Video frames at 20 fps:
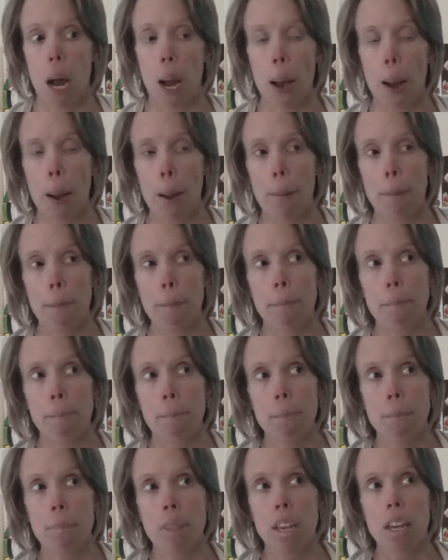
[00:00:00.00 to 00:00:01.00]

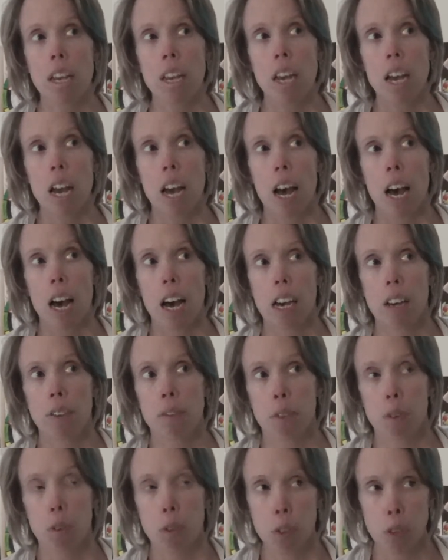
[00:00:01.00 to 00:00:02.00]

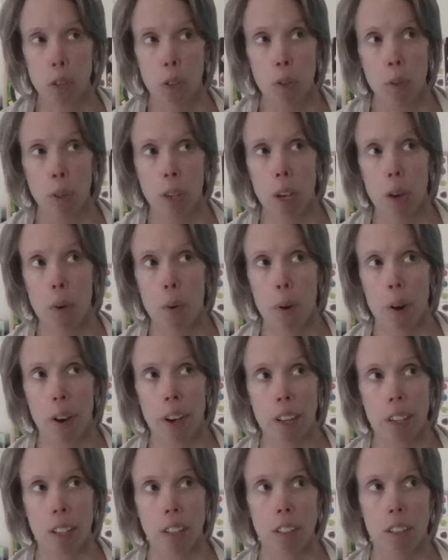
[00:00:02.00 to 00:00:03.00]
I've also
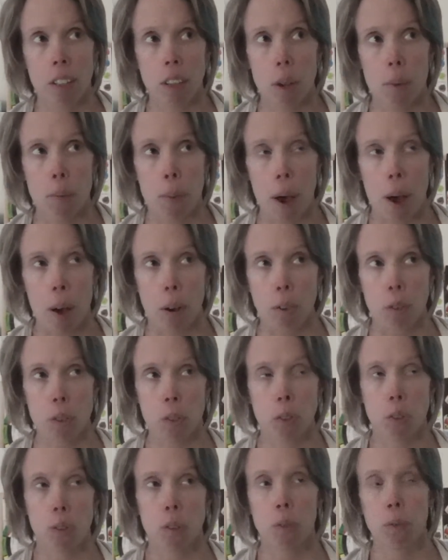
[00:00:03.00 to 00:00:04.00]
inquired
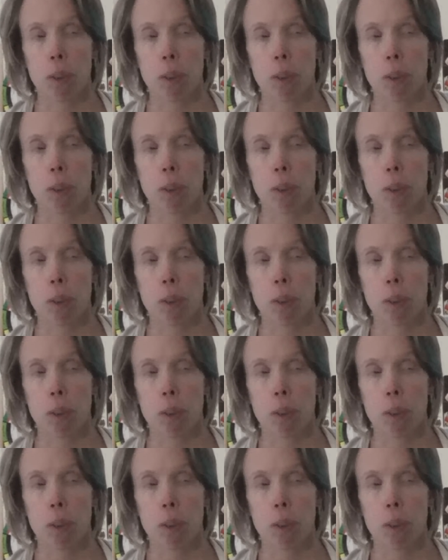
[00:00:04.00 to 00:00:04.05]
about,